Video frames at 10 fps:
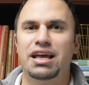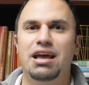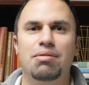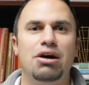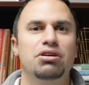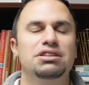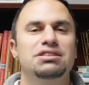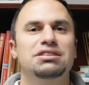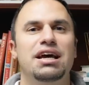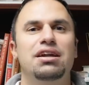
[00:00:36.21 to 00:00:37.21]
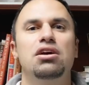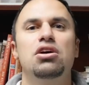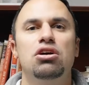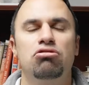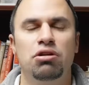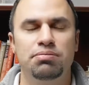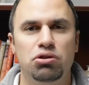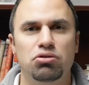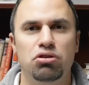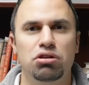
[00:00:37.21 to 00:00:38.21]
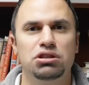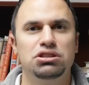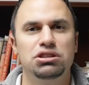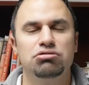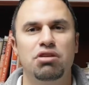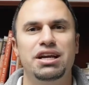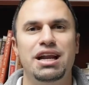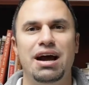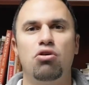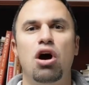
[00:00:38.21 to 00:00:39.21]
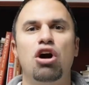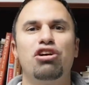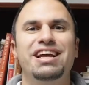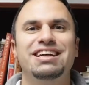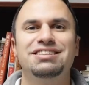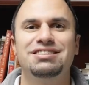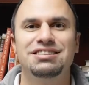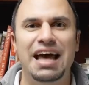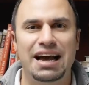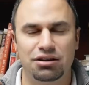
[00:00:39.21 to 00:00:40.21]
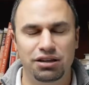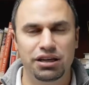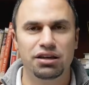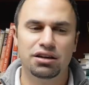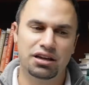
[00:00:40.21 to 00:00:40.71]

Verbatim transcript: came out and said cryptocurrencies right now are exactly,